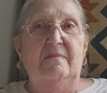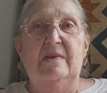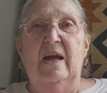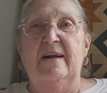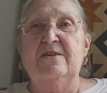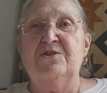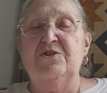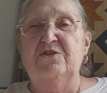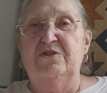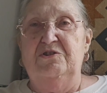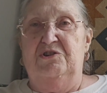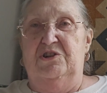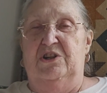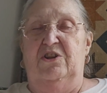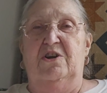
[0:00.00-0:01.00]
I certainly
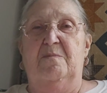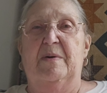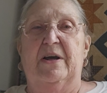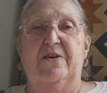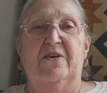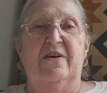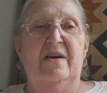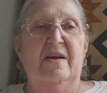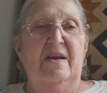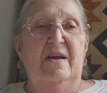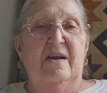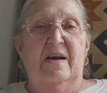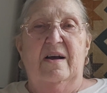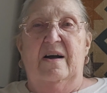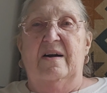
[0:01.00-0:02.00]
should look better.
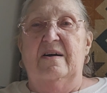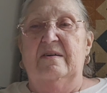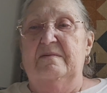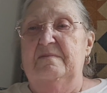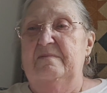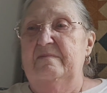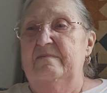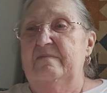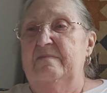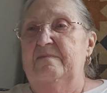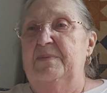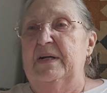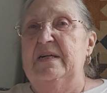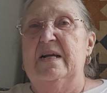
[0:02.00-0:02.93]
But